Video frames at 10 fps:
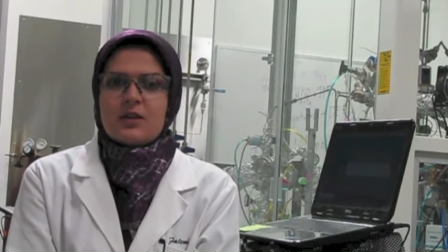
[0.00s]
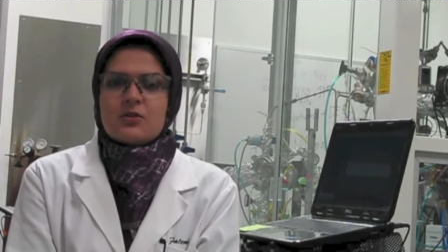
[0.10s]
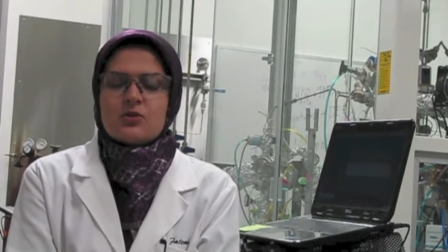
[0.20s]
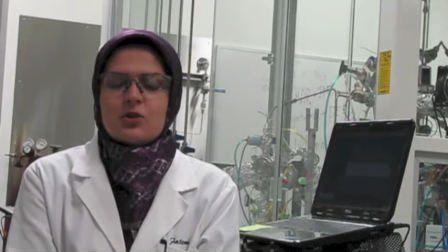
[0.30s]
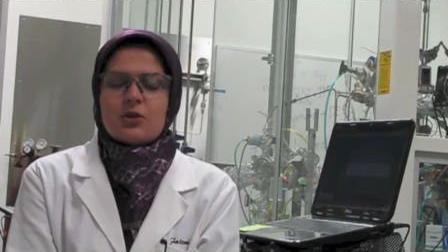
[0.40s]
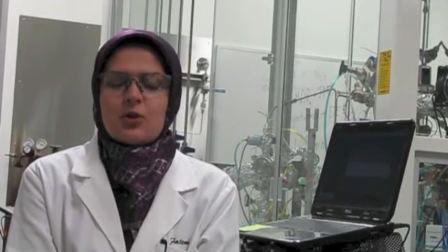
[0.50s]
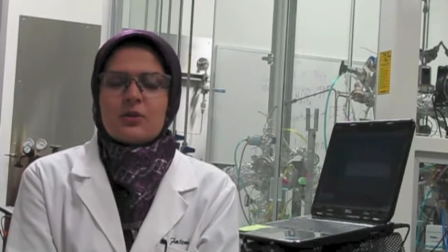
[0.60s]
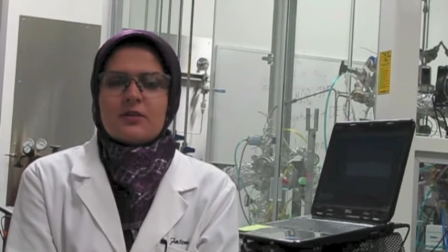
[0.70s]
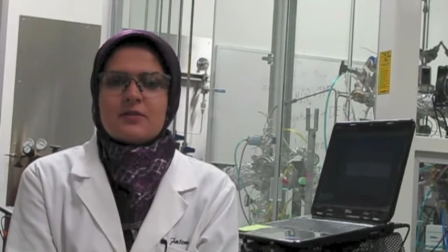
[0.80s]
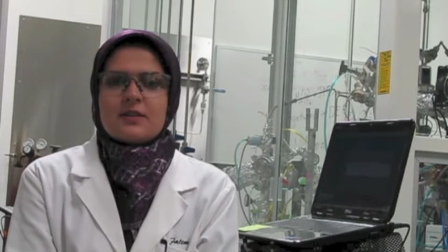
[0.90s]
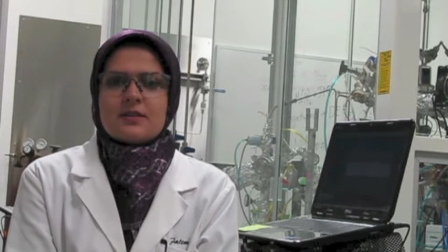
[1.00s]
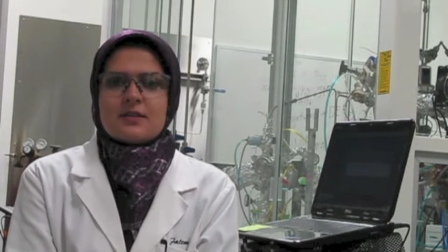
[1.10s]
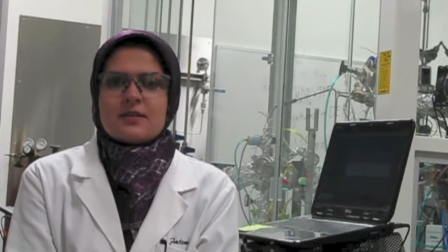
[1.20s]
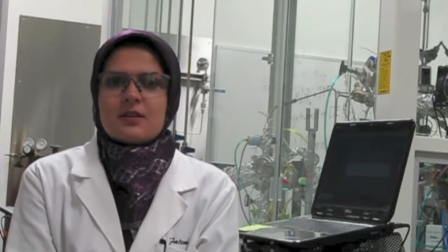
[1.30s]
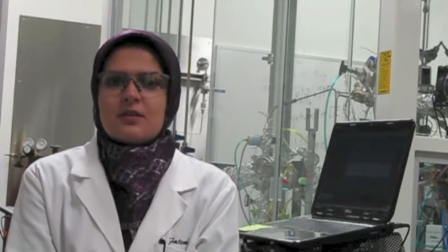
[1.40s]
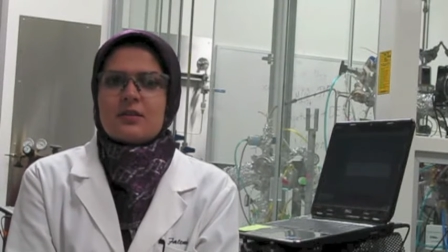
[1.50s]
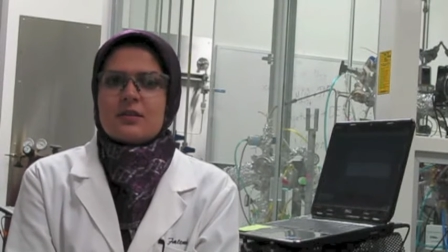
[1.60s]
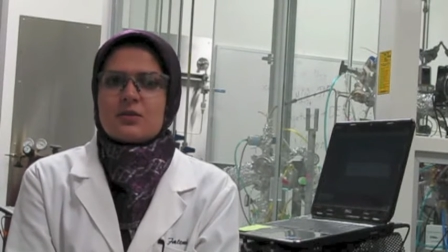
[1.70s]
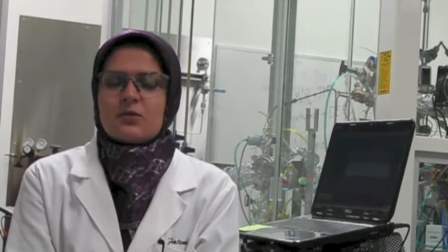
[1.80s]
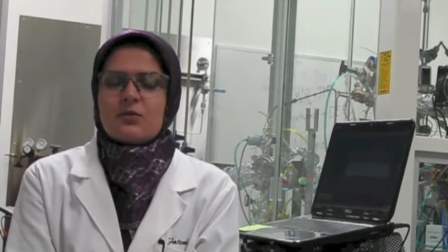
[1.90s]
The goal of this study
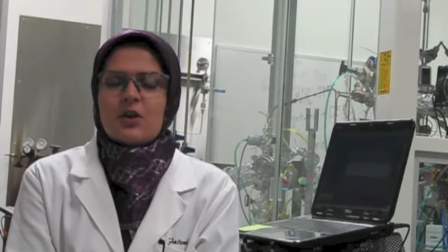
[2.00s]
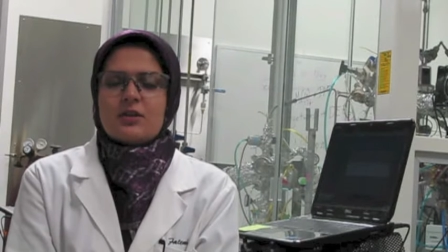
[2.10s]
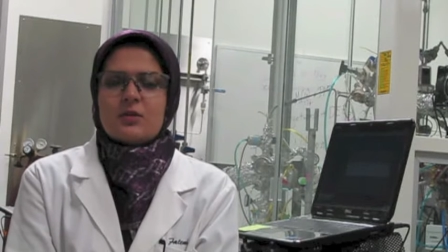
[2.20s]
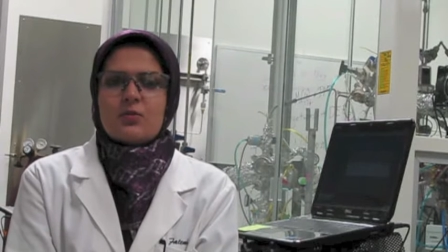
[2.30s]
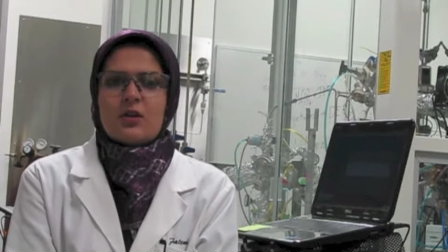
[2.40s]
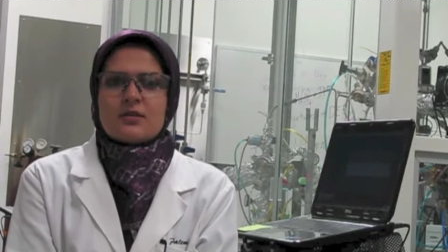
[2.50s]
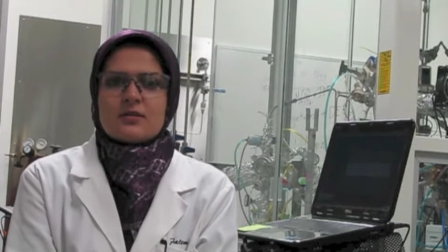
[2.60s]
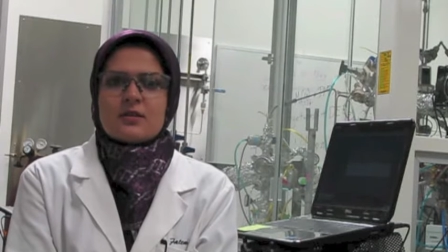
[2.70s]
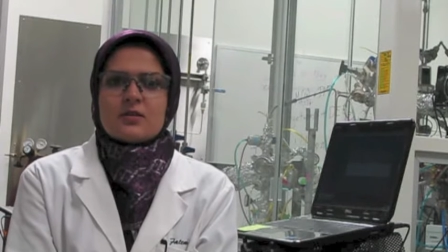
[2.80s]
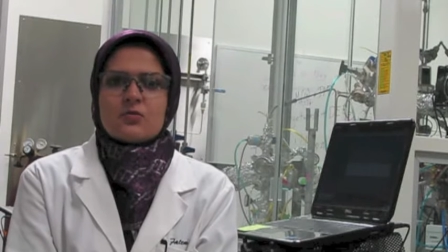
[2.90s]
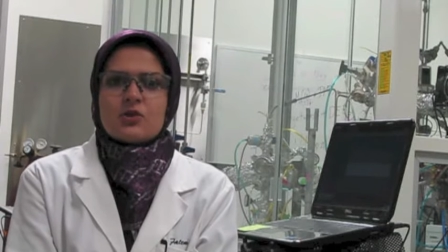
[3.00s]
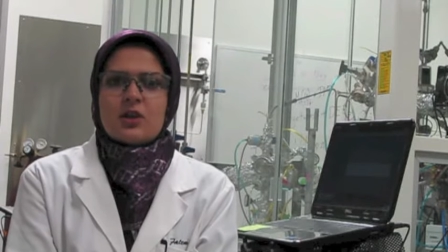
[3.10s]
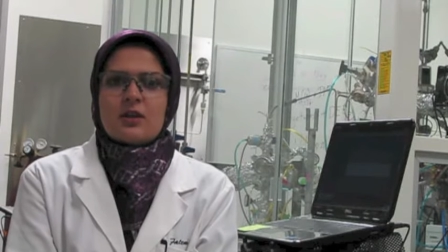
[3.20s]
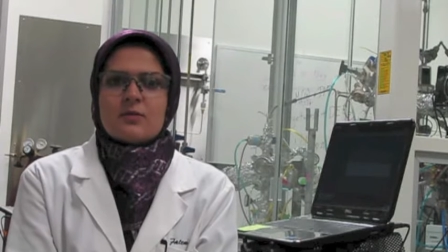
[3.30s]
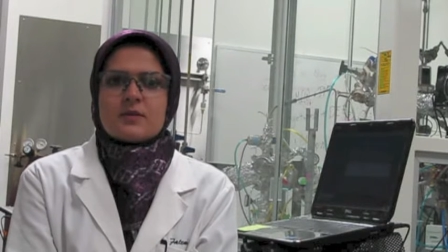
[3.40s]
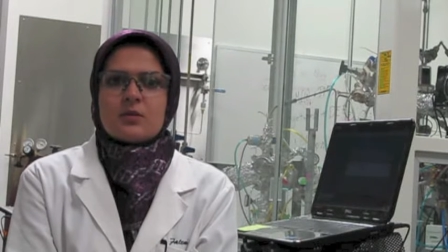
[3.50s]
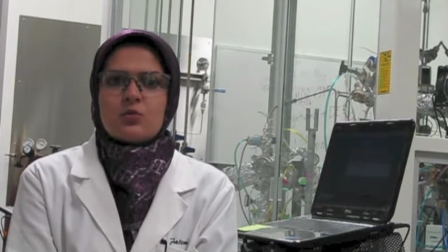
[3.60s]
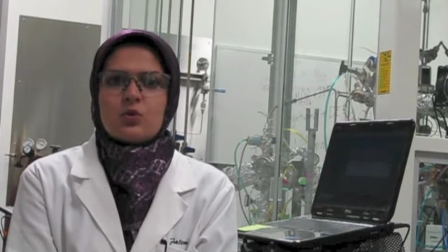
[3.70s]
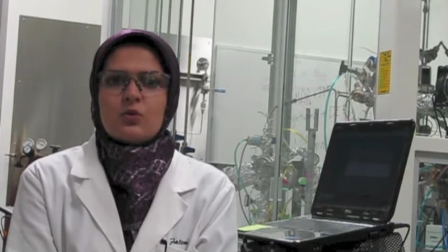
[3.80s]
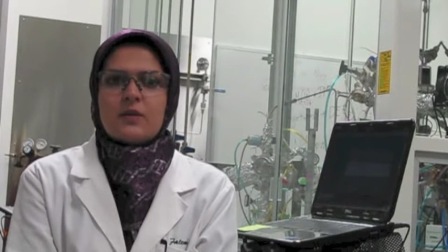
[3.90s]
is to find a process which helps
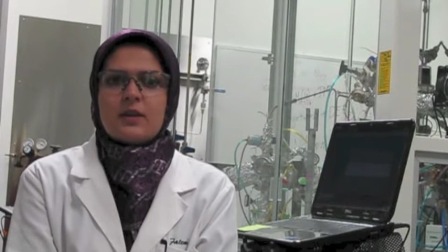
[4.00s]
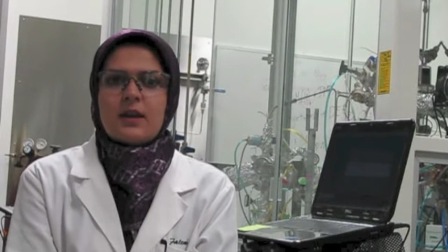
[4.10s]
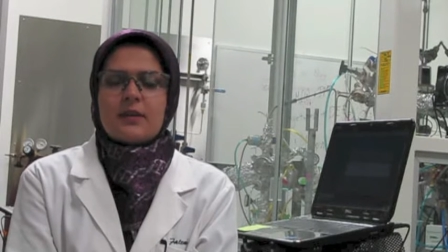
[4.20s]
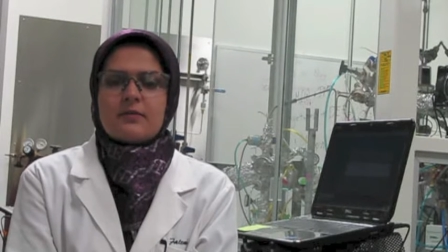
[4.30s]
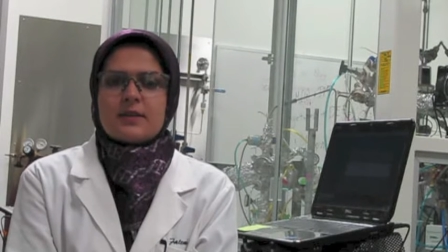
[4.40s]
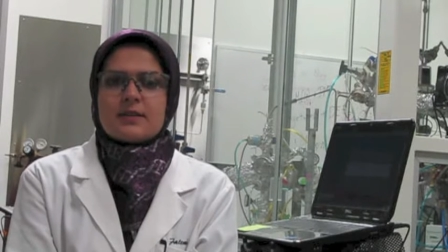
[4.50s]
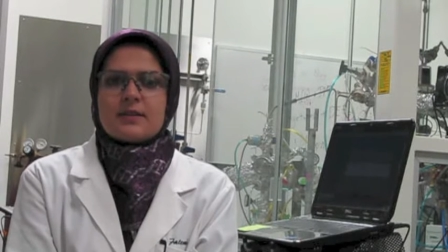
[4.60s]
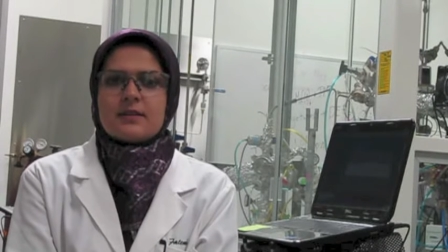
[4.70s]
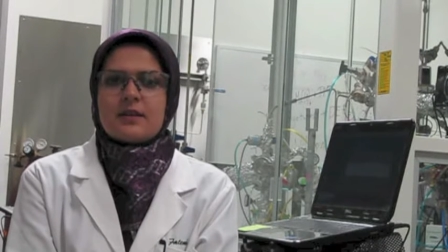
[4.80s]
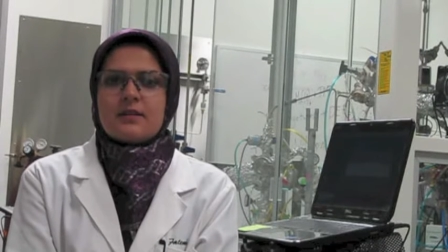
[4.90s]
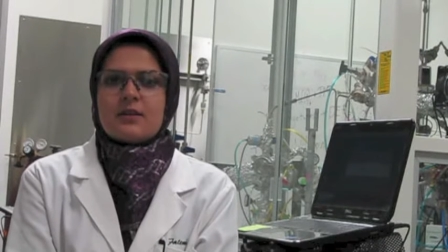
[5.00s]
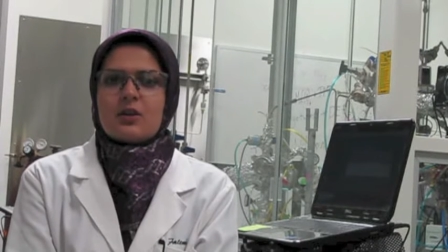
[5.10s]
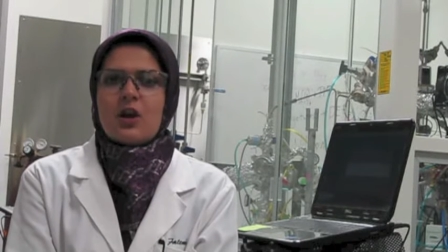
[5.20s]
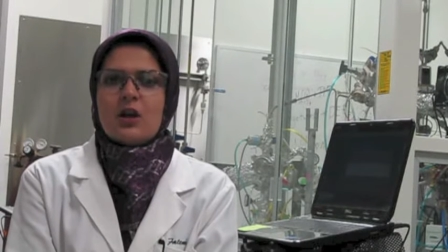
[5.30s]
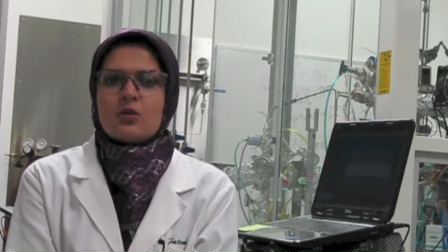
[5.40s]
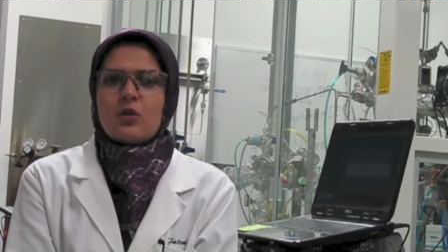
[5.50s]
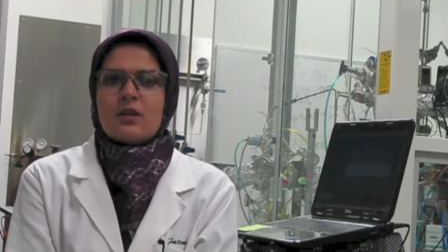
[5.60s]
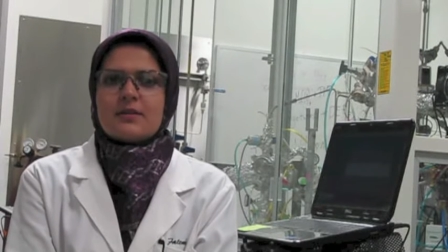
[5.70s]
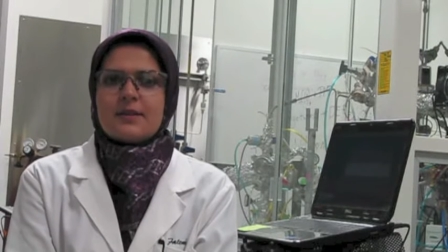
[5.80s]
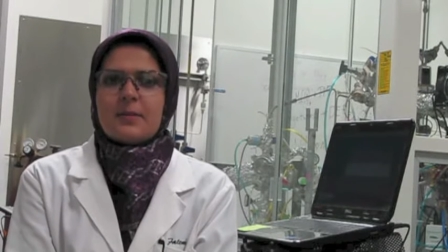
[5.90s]
improving and facilitating
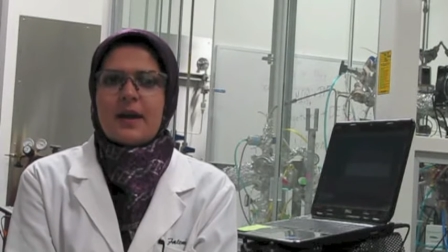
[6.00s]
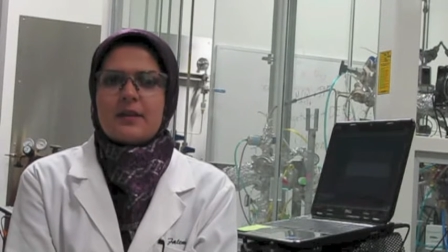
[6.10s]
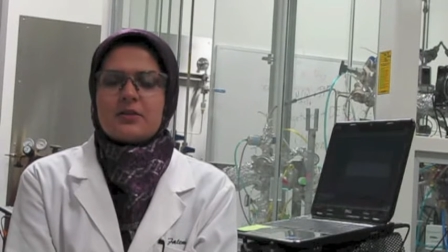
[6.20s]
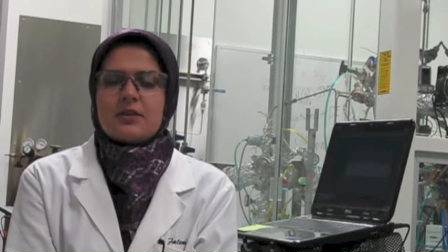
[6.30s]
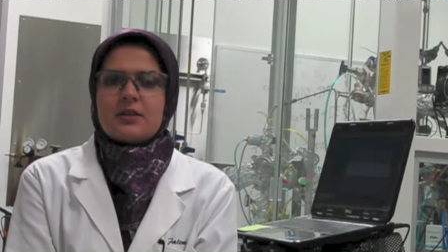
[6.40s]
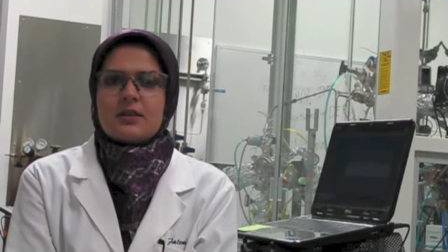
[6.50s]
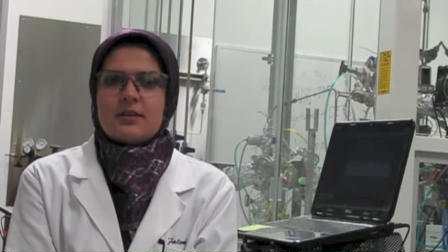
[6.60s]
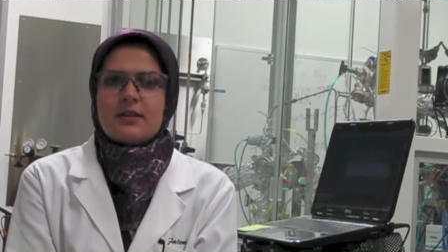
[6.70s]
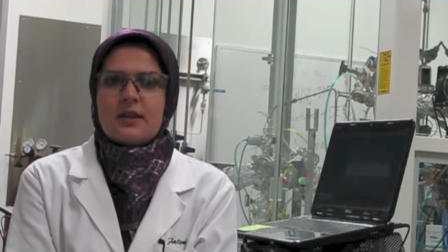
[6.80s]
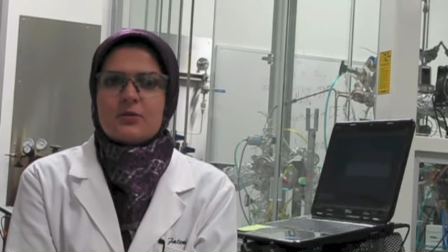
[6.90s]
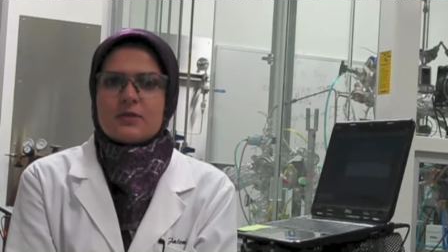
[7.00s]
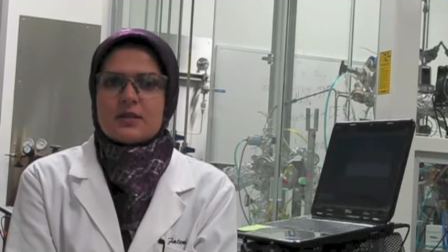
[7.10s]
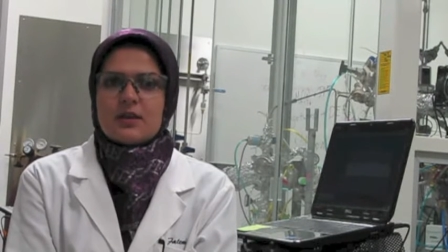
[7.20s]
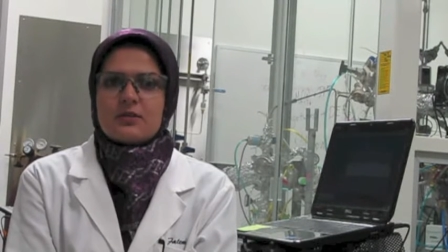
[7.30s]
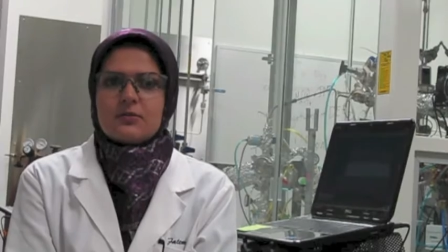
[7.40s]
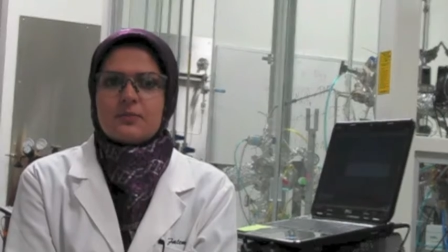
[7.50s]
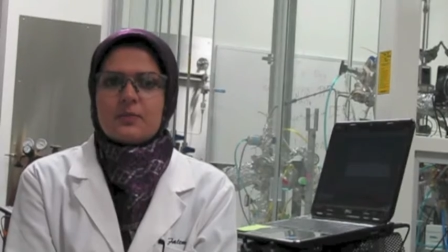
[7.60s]
high-quality patterning in nanoscale.